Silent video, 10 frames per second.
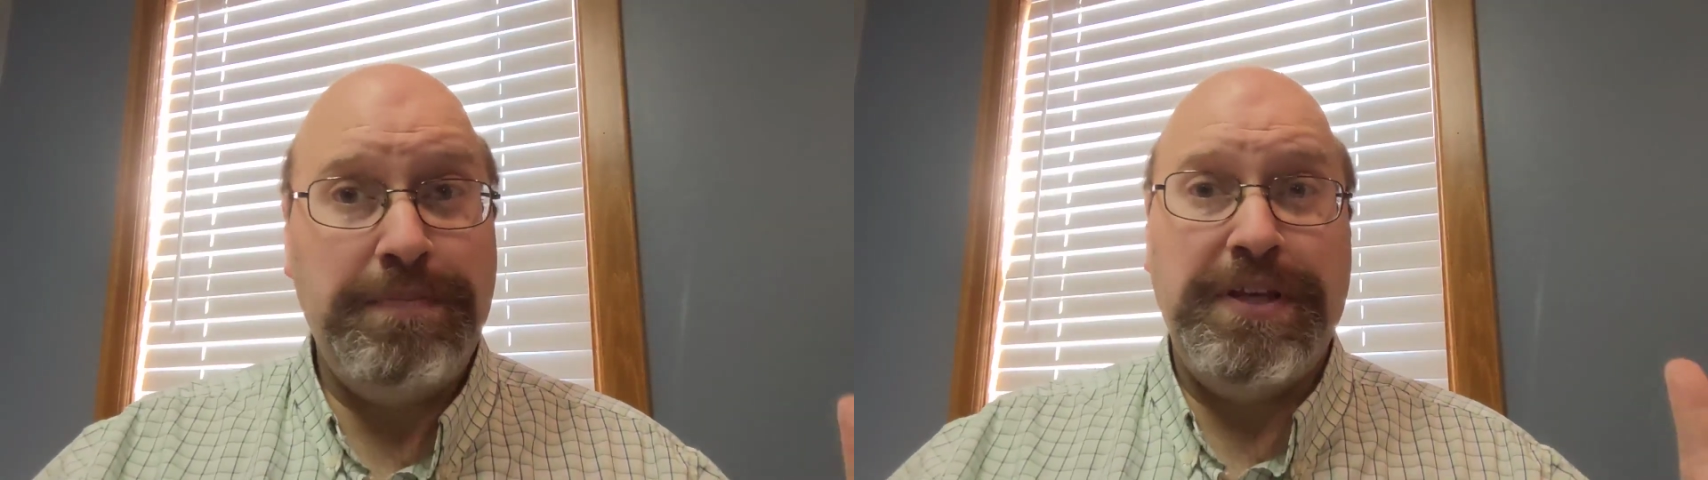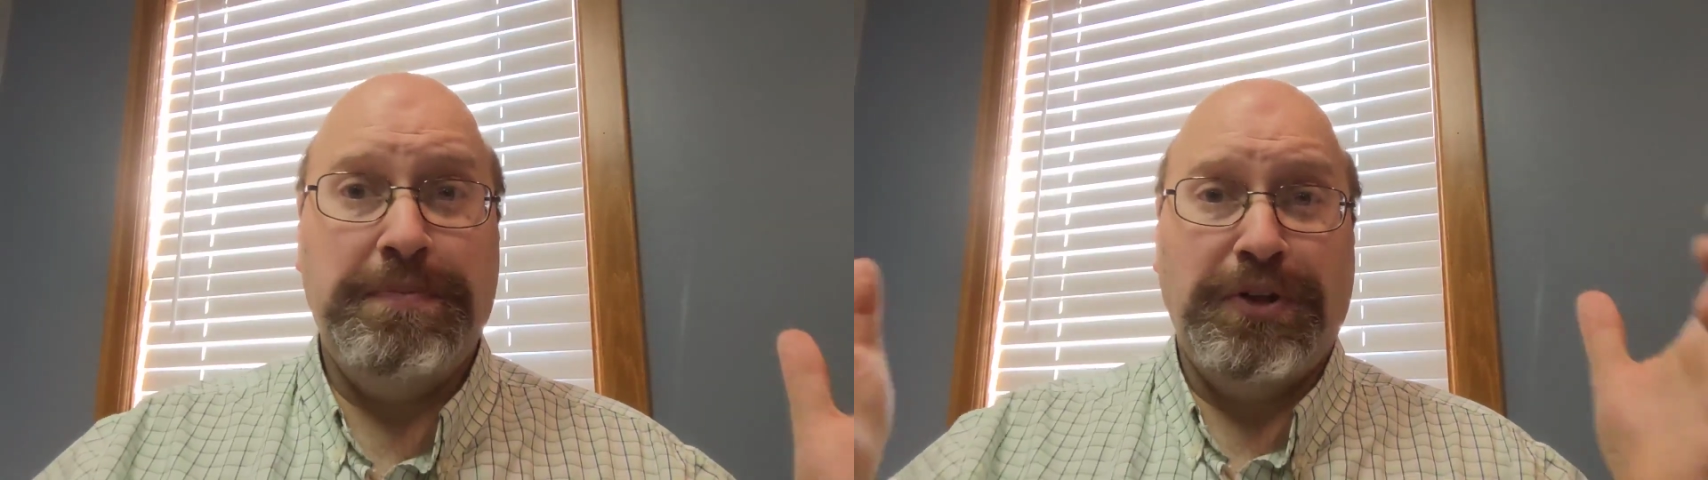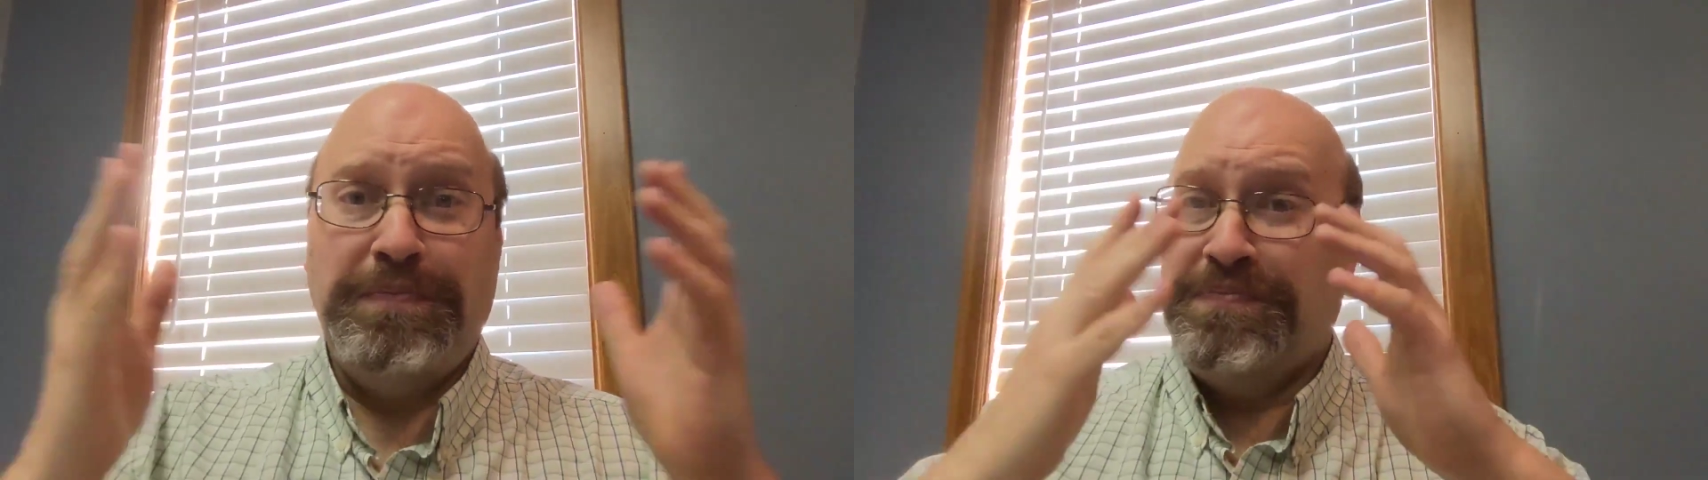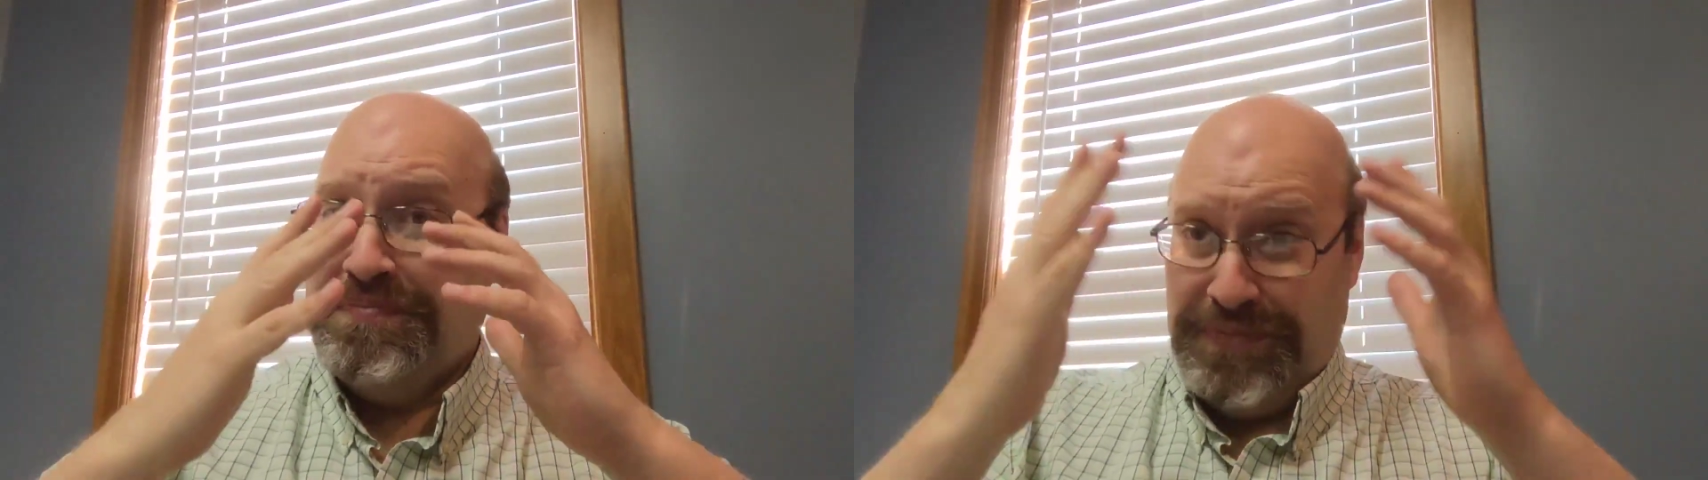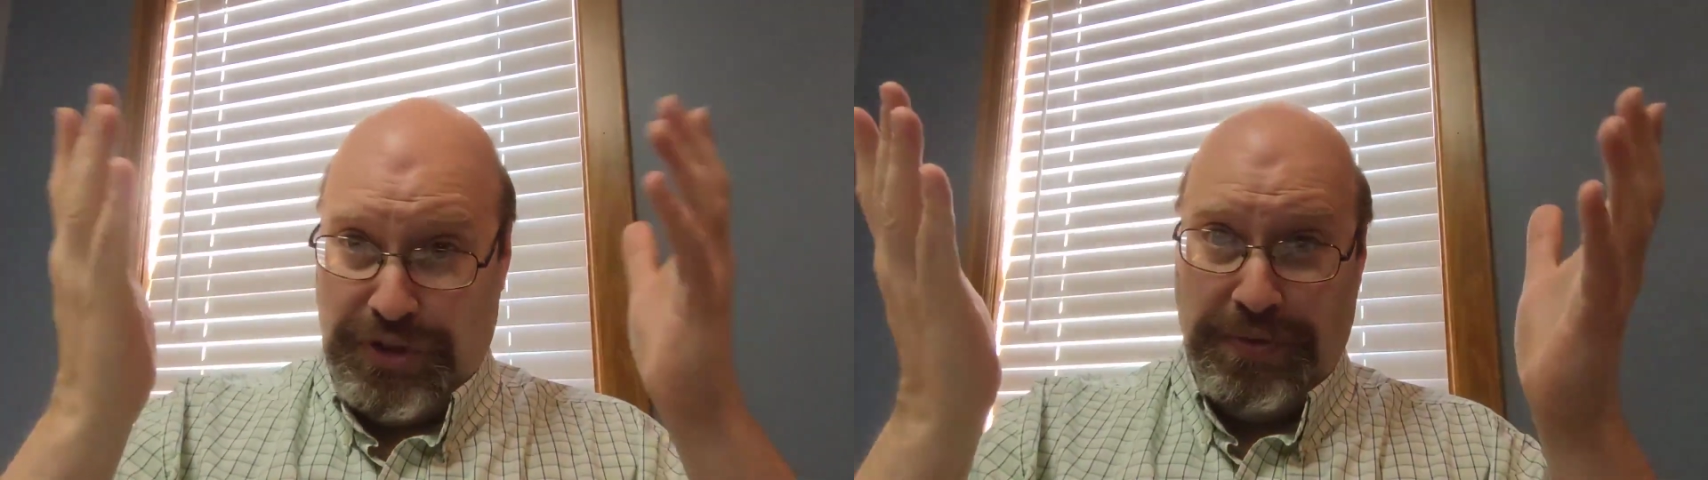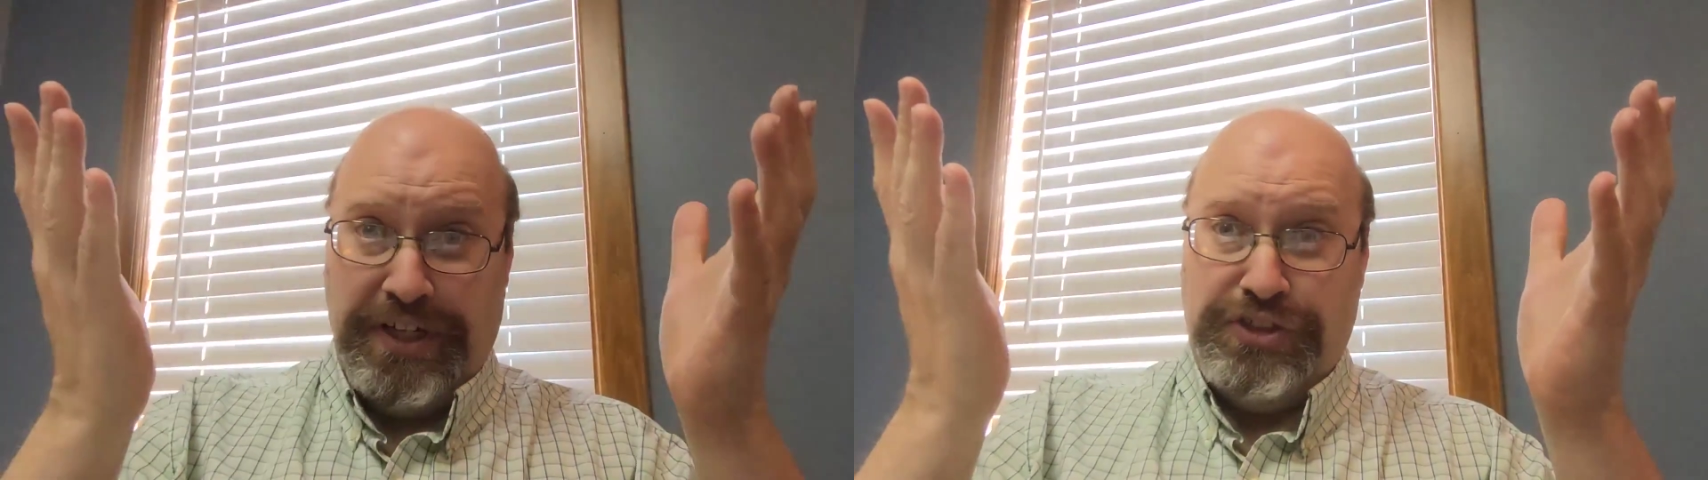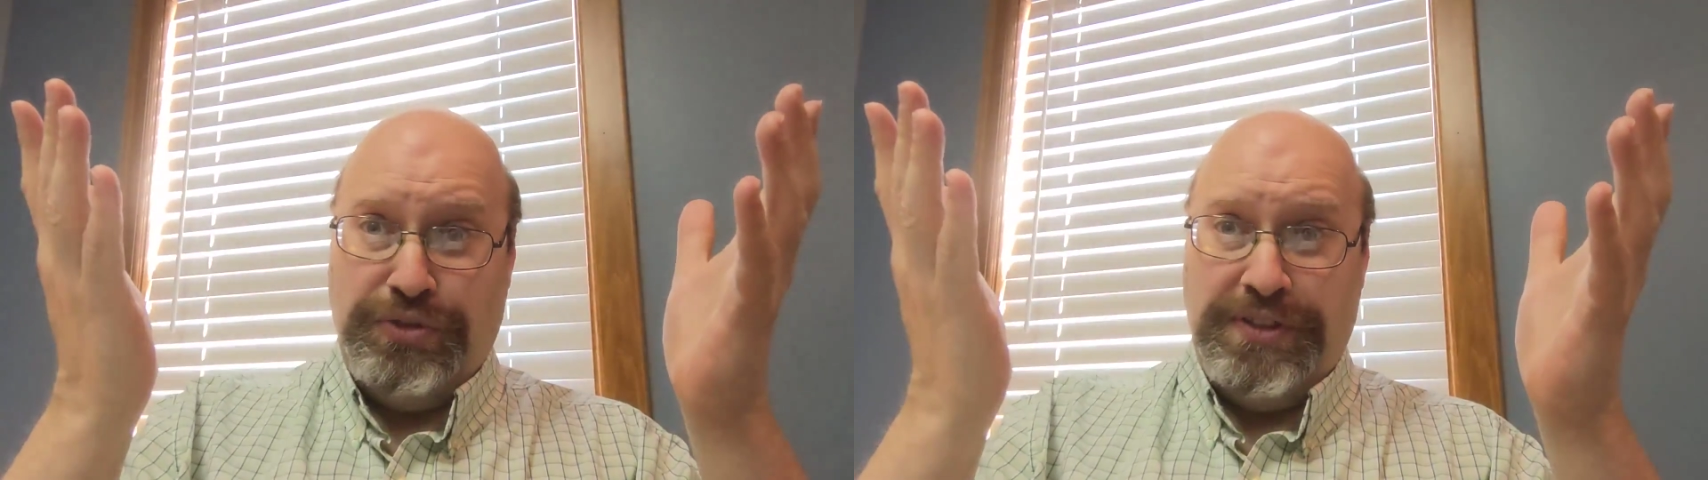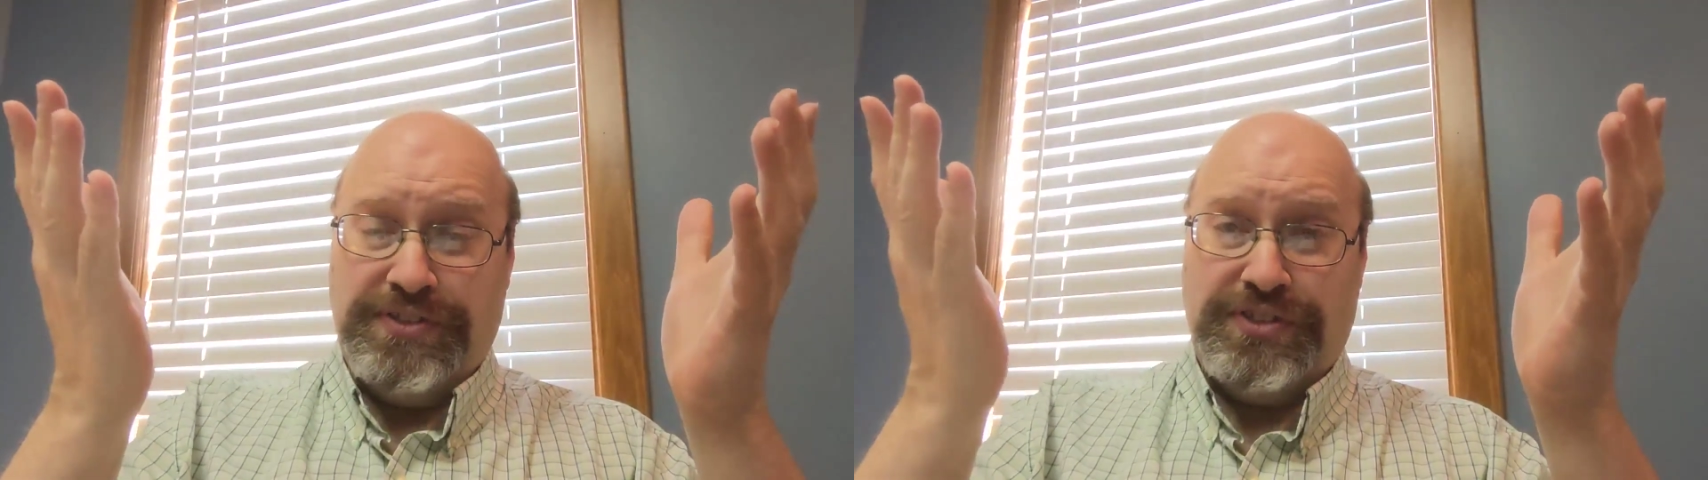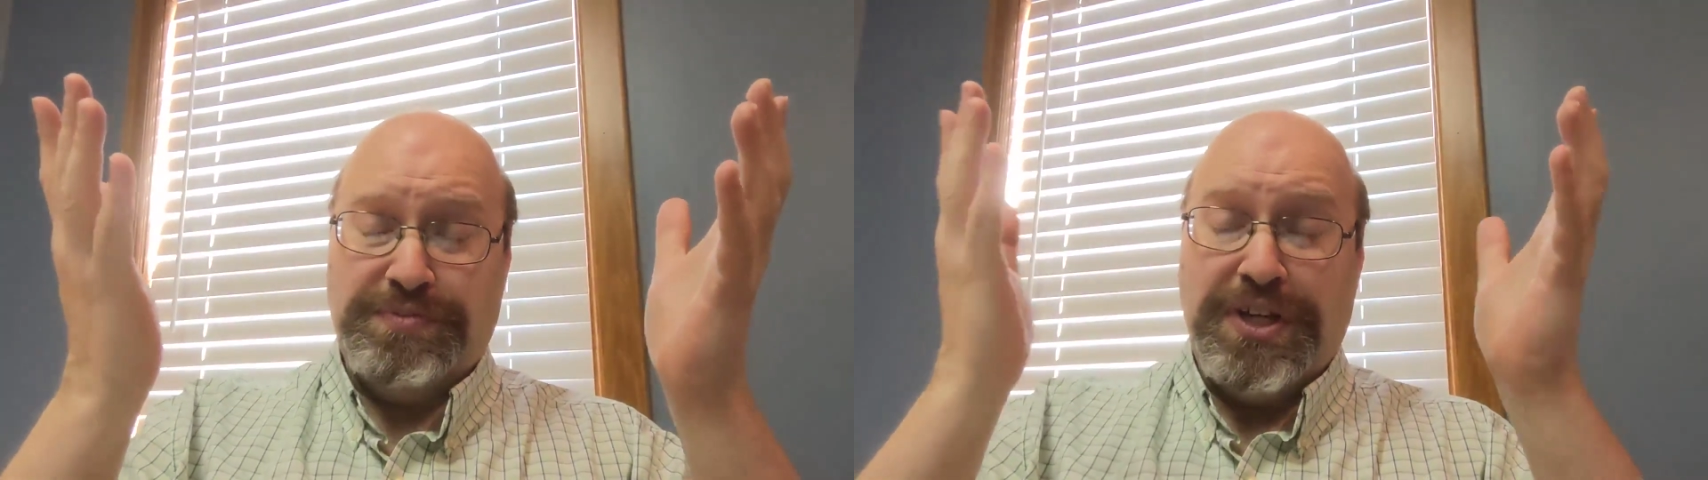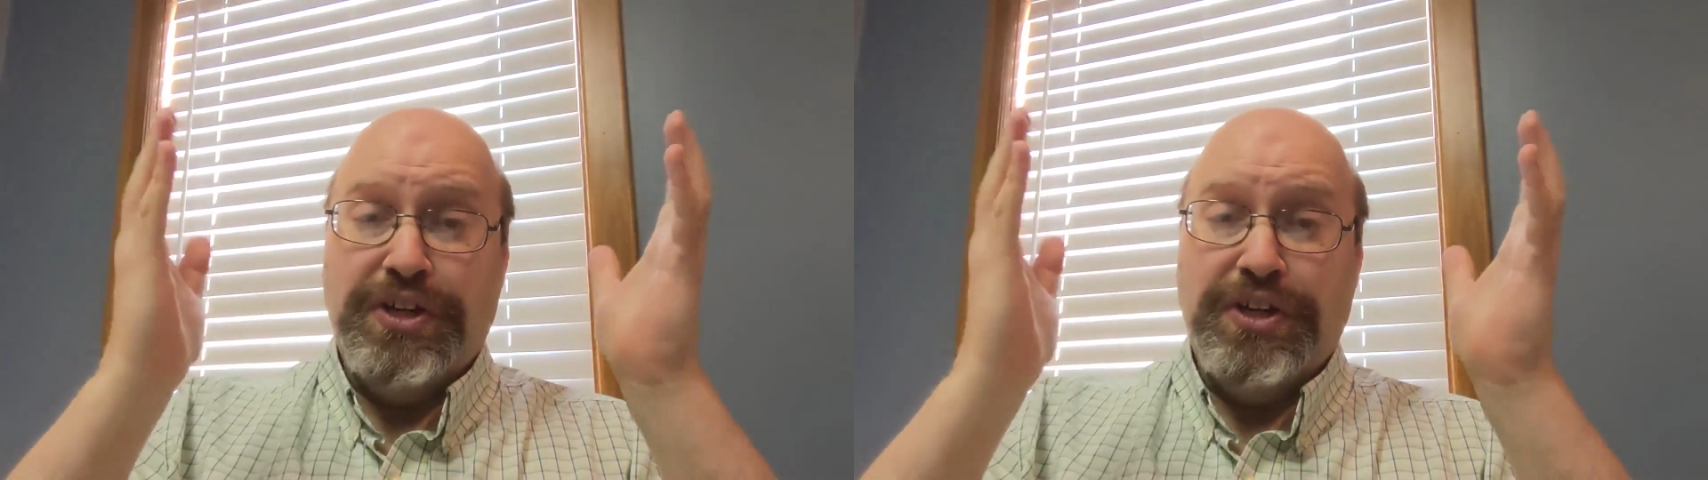people, you got a choice.